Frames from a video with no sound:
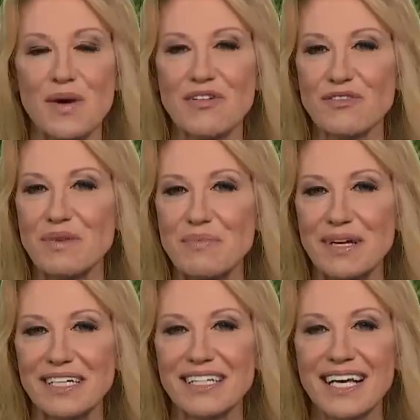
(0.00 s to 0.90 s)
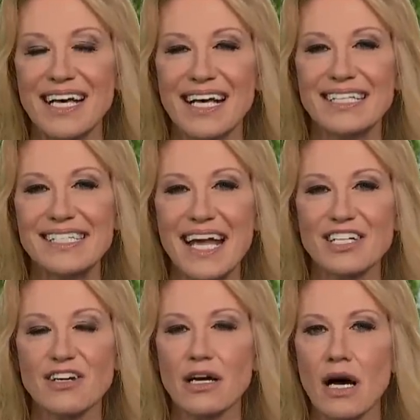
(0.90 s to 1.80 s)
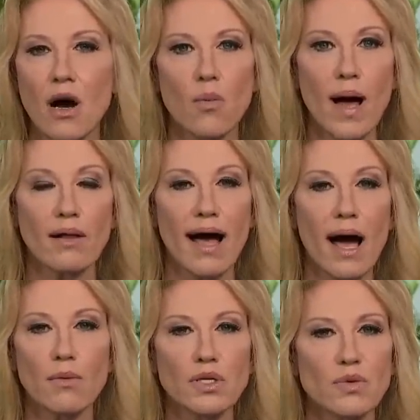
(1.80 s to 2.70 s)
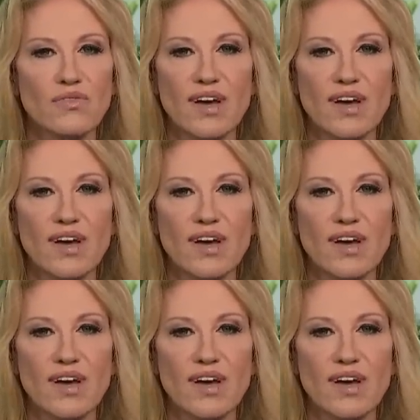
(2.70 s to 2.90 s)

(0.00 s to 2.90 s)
away from me, Bill and Sandra, well, how will you